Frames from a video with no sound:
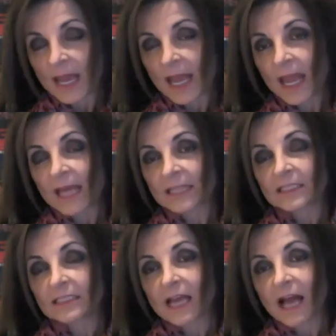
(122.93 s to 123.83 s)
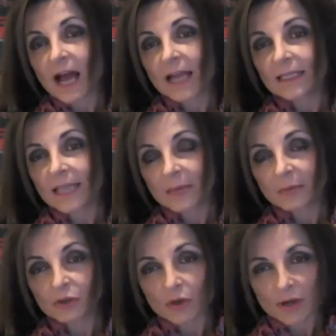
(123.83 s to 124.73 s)
And I
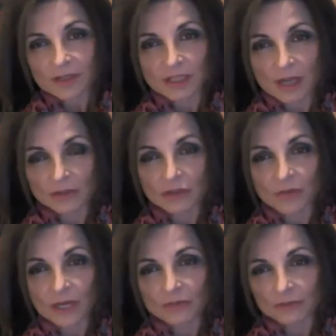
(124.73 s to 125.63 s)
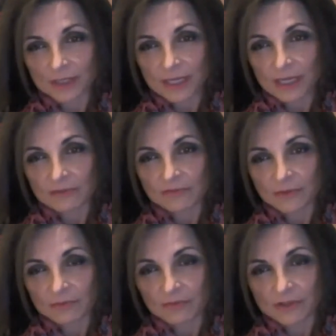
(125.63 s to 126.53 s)
came across a young director at the Cannes
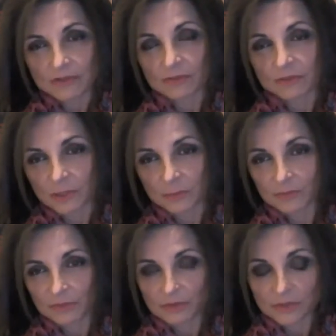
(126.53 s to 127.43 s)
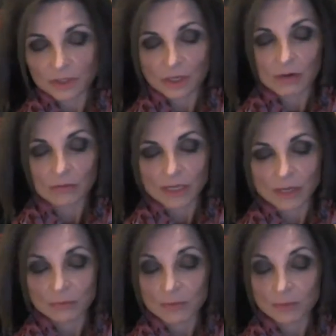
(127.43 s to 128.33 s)
Film Festival a number of years ago,
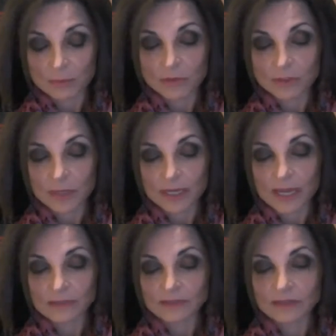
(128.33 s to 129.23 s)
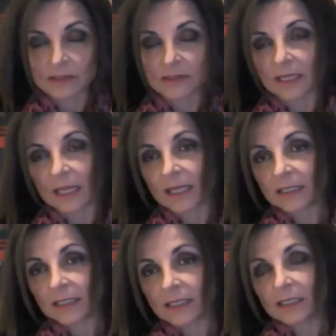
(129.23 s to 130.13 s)
and we met purely by accident.
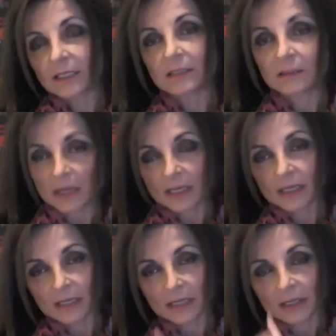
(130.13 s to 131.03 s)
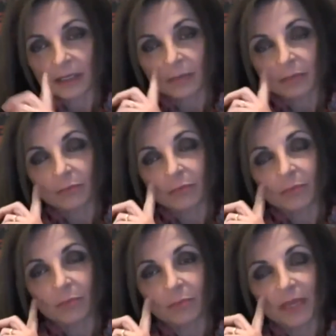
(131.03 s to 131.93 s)
And he had
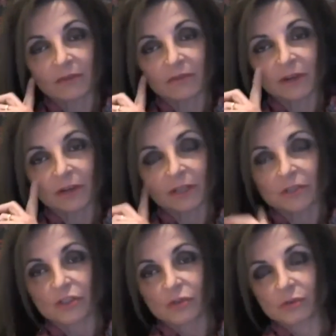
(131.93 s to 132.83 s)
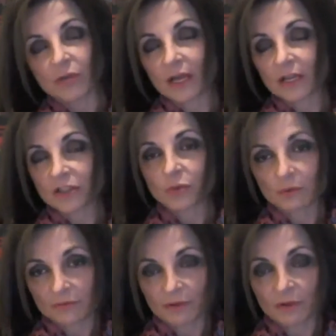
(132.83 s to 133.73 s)
made a
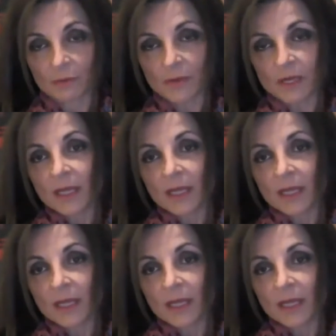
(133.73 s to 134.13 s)
short film